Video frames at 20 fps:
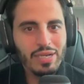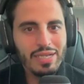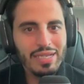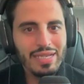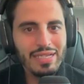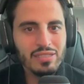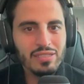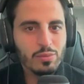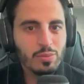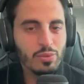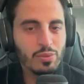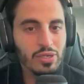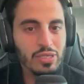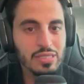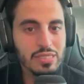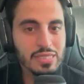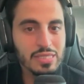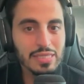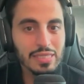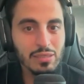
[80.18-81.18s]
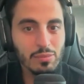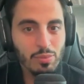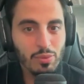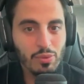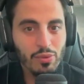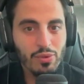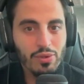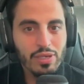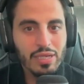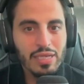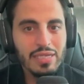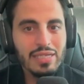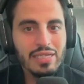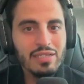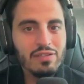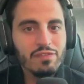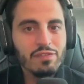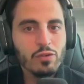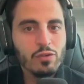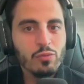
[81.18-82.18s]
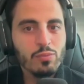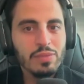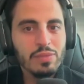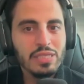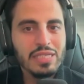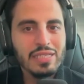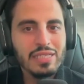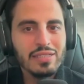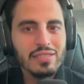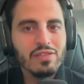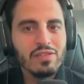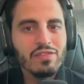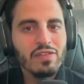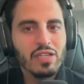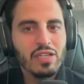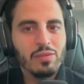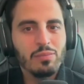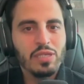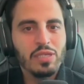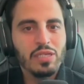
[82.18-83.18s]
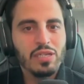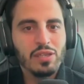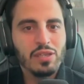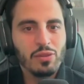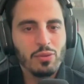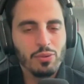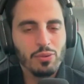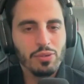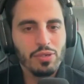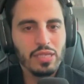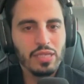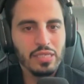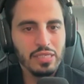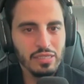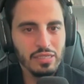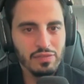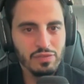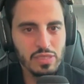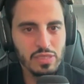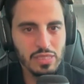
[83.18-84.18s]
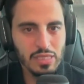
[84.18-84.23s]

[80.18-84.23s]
by Enterprise Singapore and Info Media Development Authority of